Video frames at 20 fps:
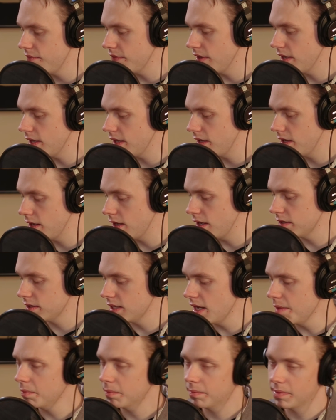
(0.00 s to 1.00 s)
a
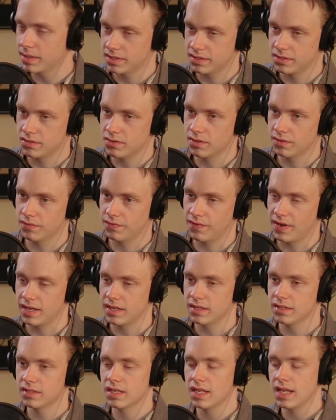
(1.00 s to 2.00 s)
couple places you can
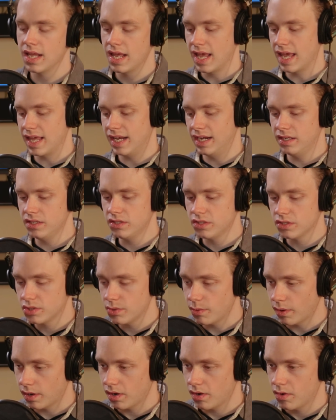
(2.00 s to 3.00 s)
find us. In addition
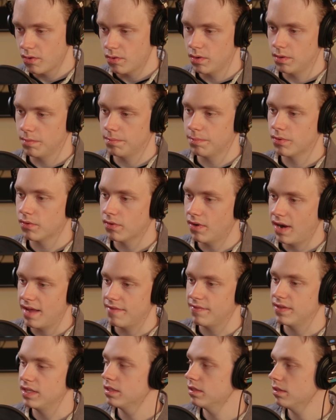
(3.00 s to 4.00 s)
to our own
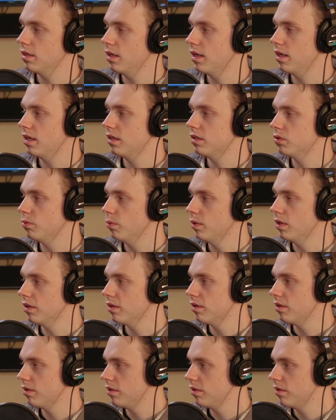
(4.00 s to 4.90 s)
private Twitter